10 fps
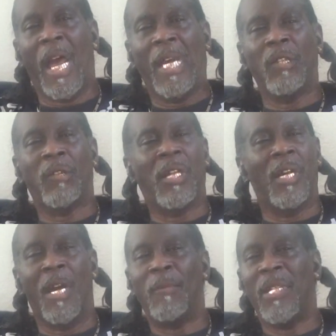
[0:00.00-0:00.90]
I don't
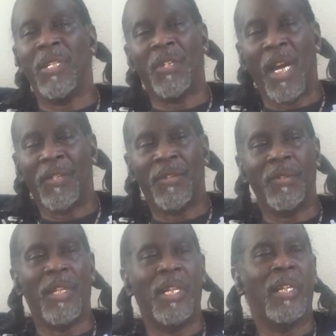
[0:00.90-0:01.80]
care how many shots you
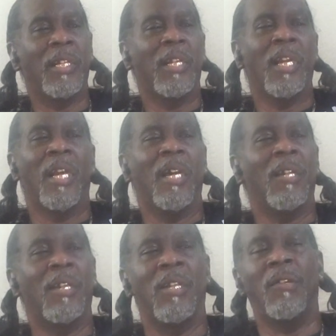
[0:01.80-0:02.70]
get.
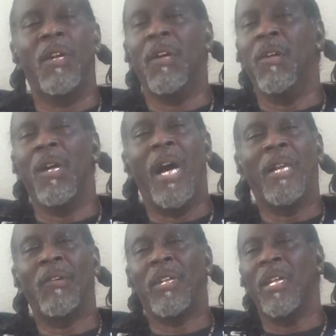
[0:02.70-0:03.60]
I
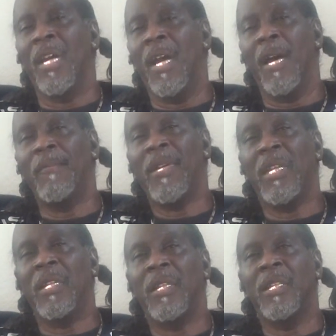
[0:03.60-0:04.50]
don't care how
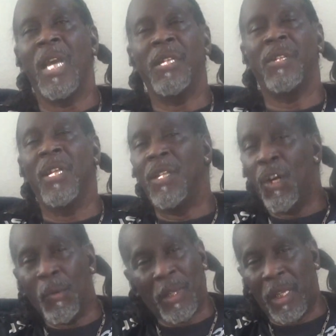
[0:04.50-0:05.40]
many shots you
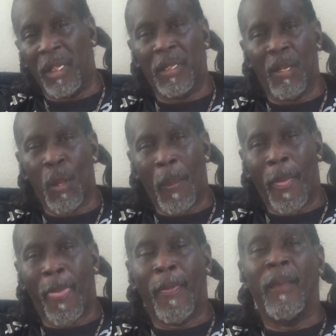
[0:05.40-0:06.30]
don't get.
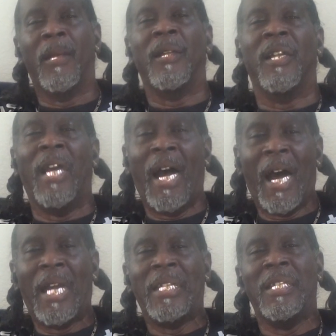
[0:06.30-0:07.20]

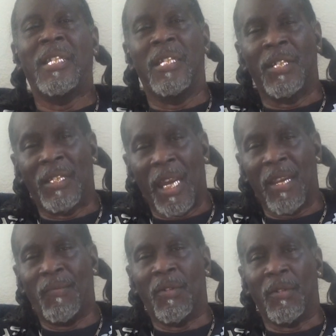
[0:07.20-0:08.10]
God is the Savior.